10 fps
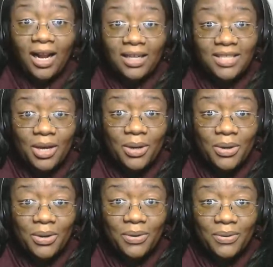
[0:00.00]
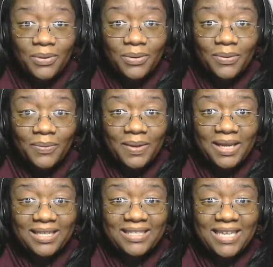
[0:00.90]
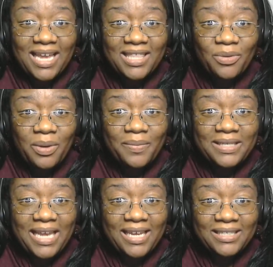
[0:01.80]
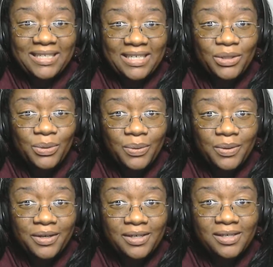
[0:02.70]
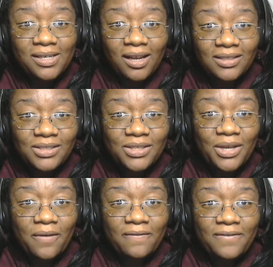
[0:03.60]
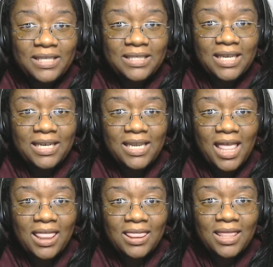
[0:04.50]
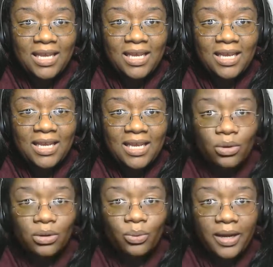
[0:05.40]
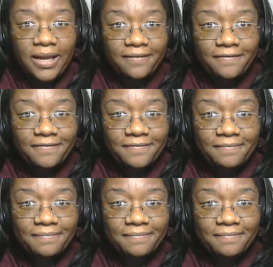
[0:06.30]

So we could say that we would take a detour to go visit the coral reef.